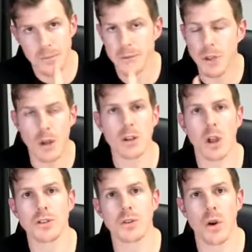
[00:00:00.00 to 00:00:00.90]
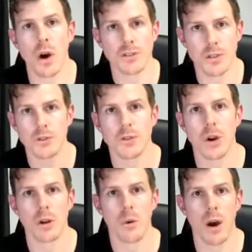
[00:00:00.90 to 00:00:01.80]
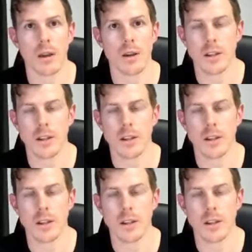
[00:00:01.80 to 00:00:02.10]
Don't close your eyes. Don't turn away.